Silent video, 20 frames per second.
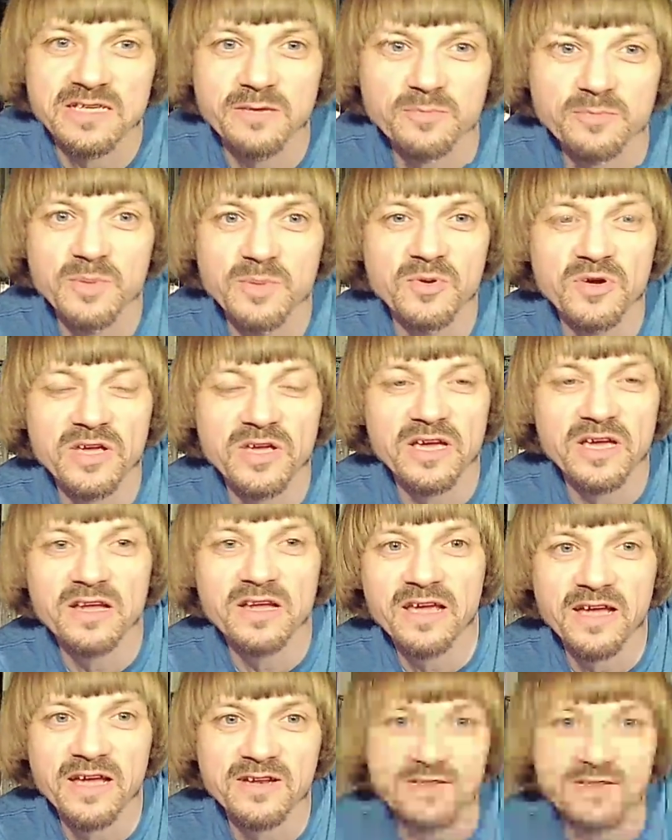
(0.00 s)
Some people can't
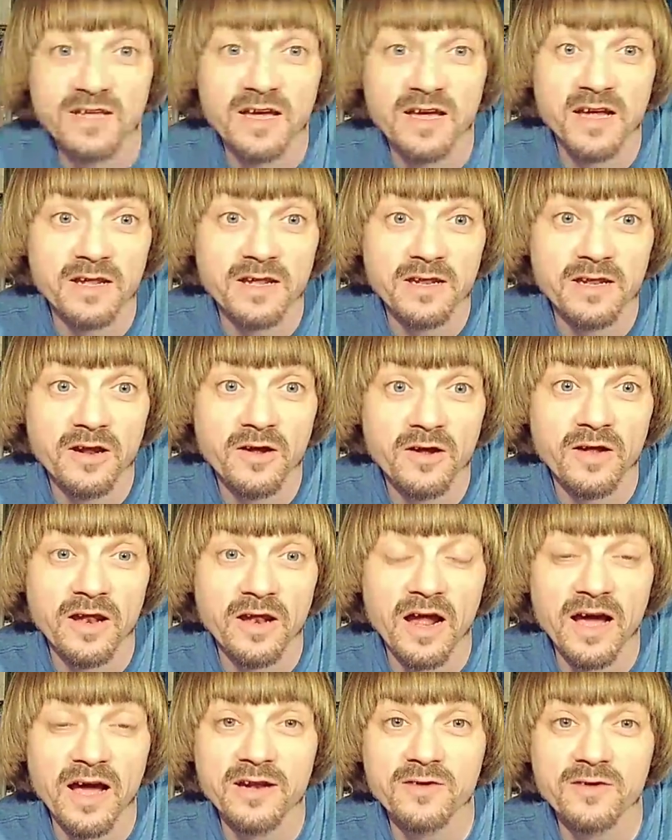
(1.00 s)
handle that, you know.
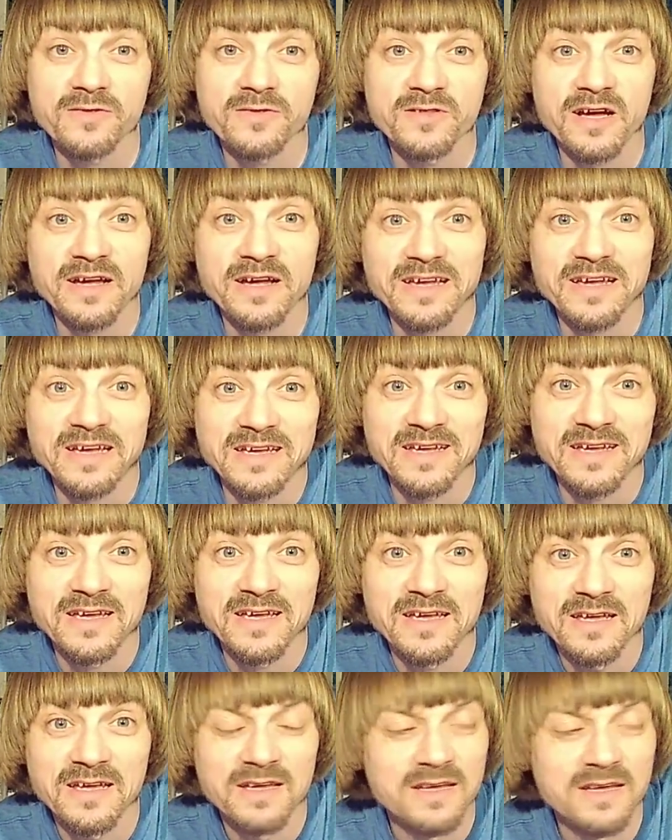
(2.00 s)
And I don't like
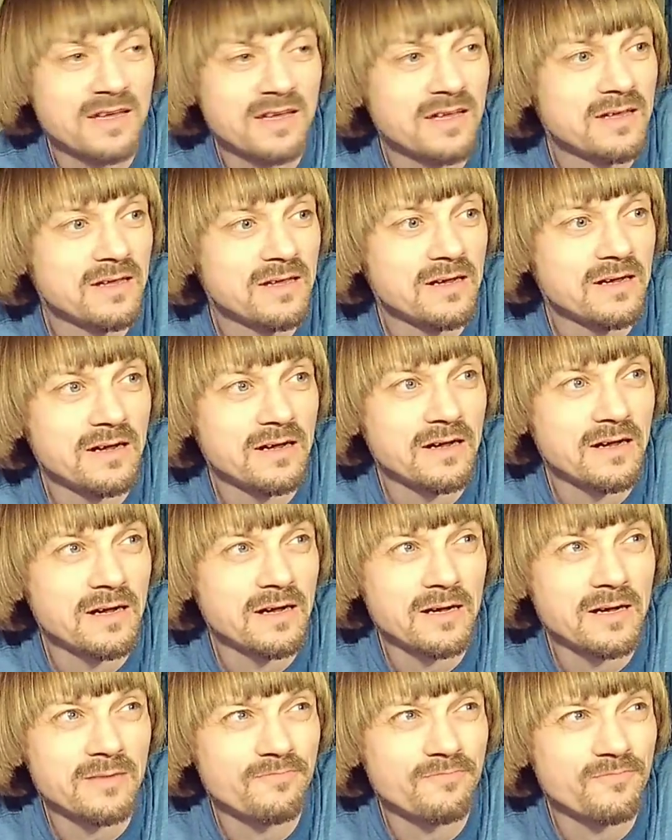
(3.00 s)

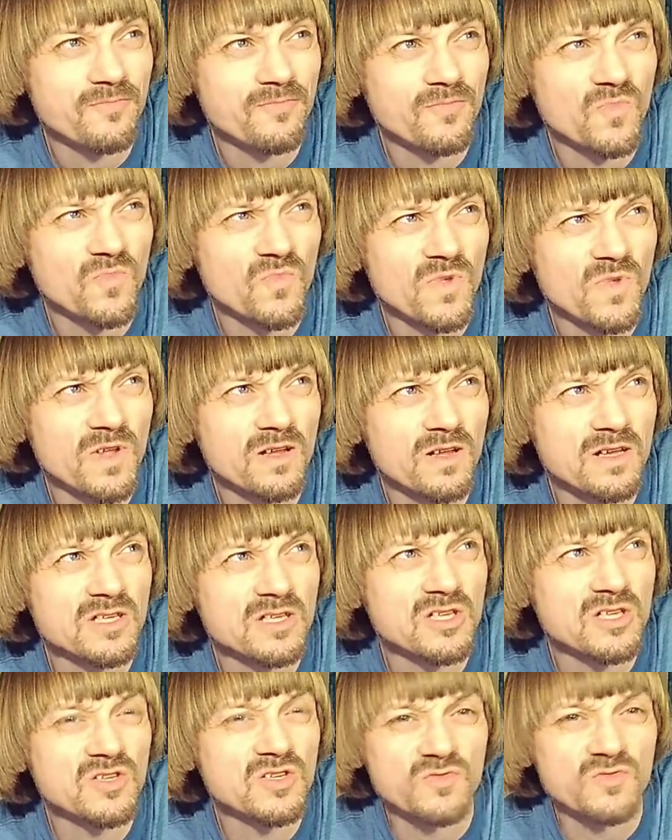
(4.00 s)
um,
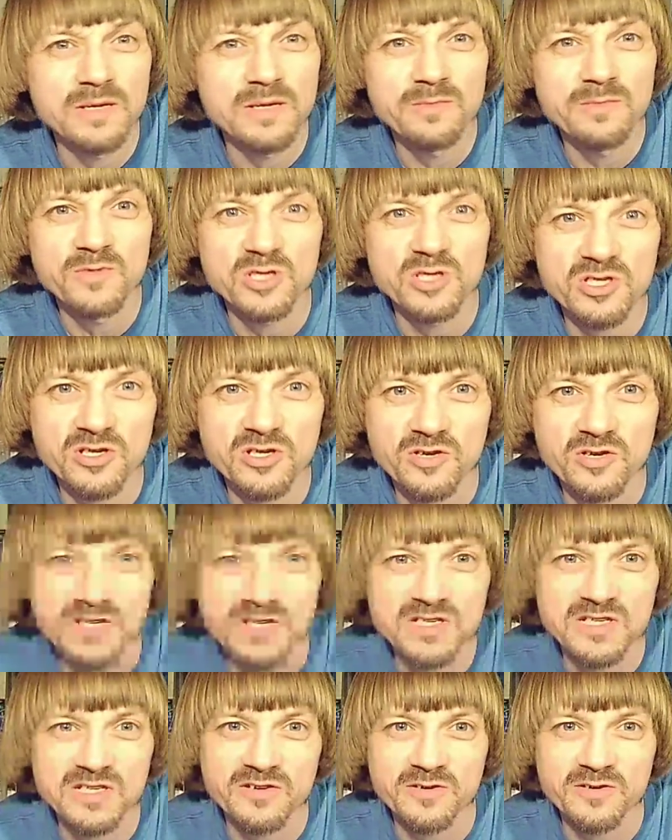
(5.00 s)
extremely sugary
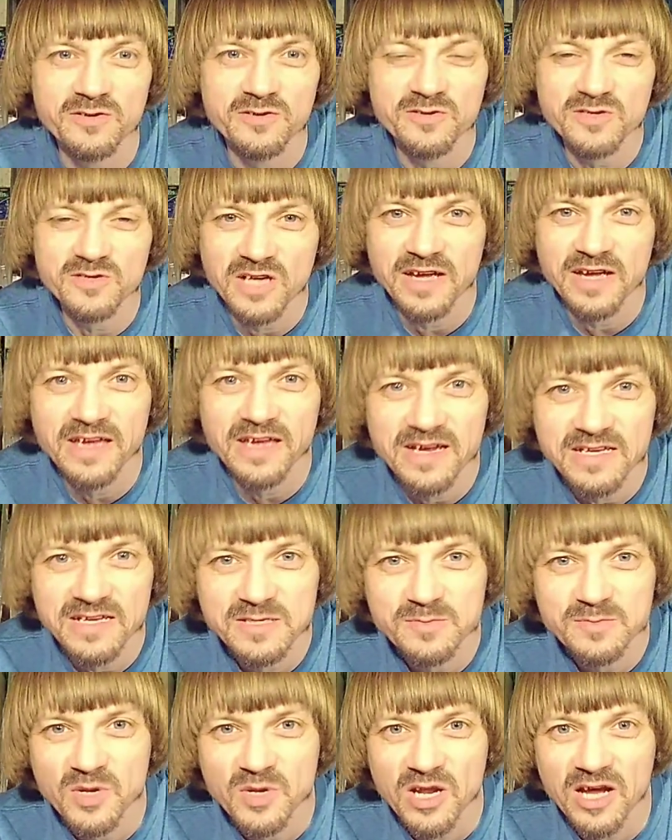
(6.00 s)
cereals, I
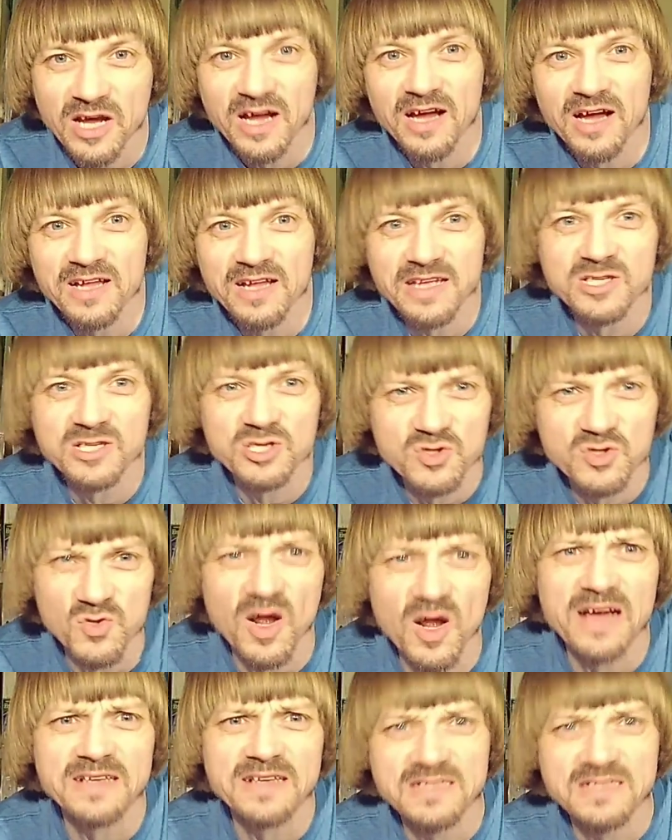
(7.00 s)
guess. But I, I like to
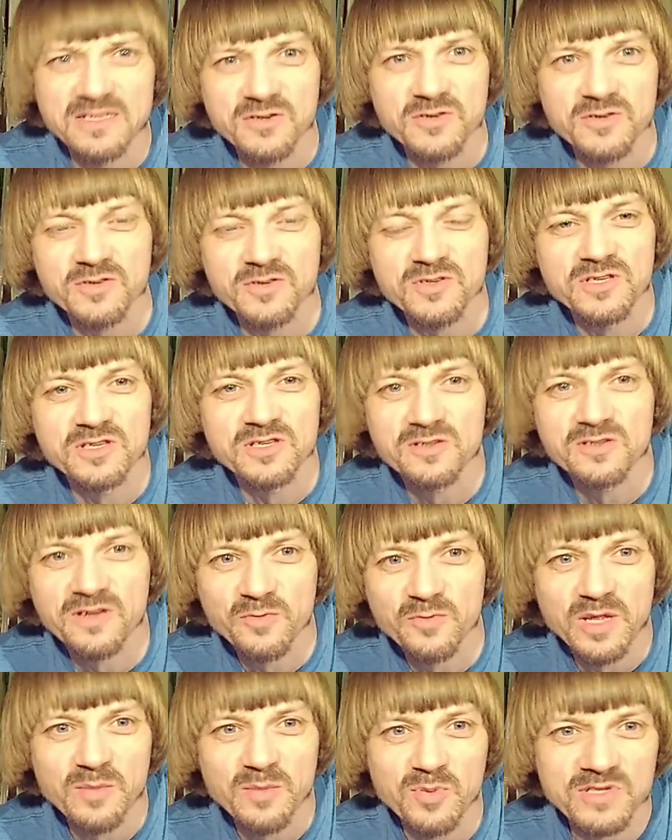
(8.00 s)
try cereals, you know,
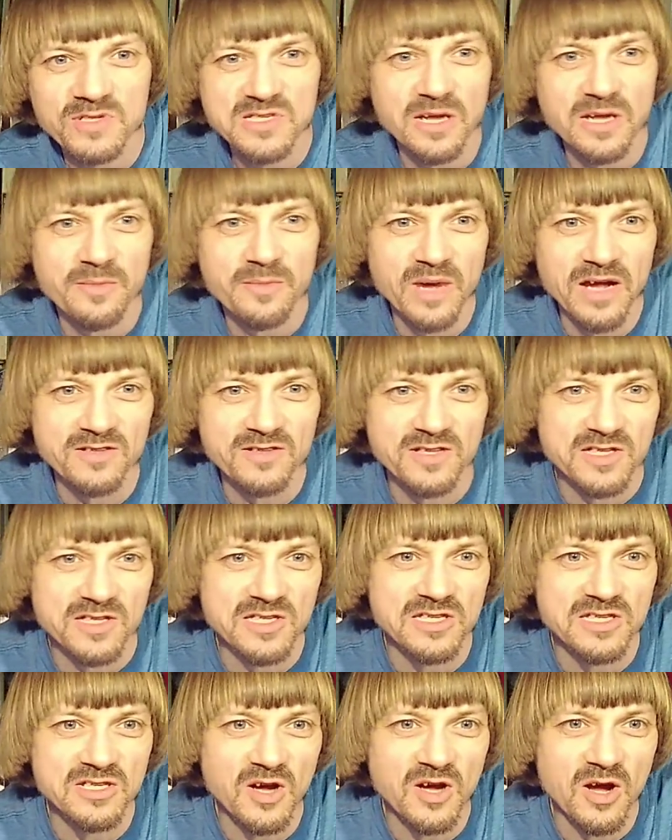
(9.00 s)
like when they put something out
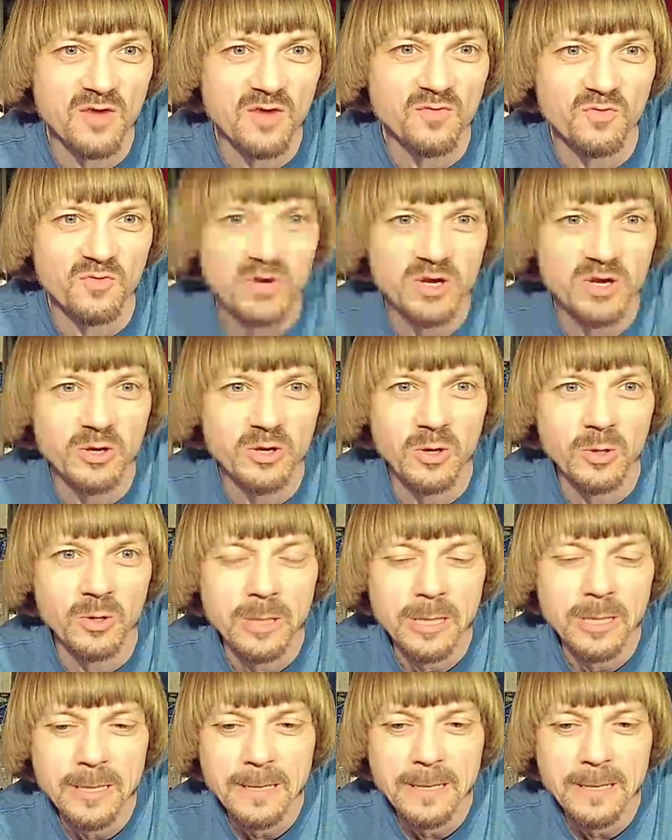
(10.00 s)
that's not real.